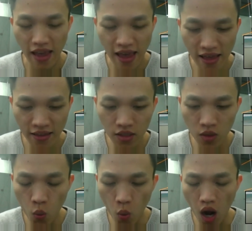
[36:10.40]

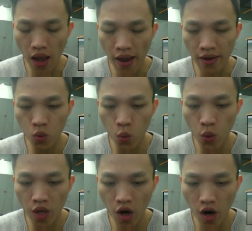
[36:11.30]
And and
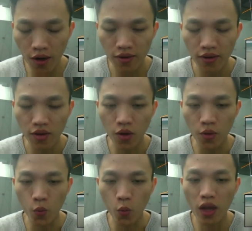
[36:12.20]
we are,
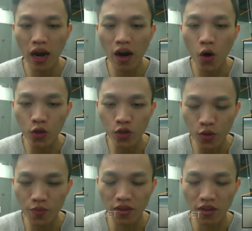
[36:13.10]
we are
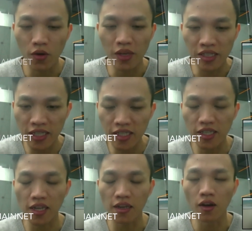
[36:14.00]
also,
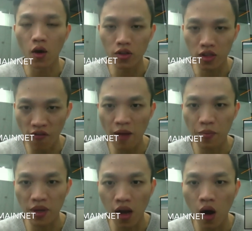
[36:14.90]
insisting
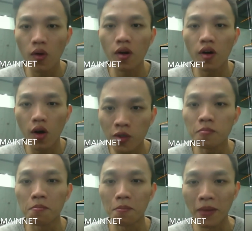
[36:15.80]
developing our
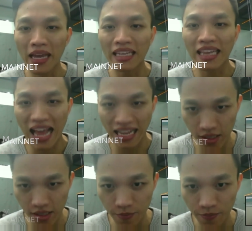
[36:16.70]
own
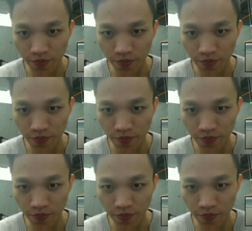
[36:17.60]
mainnets.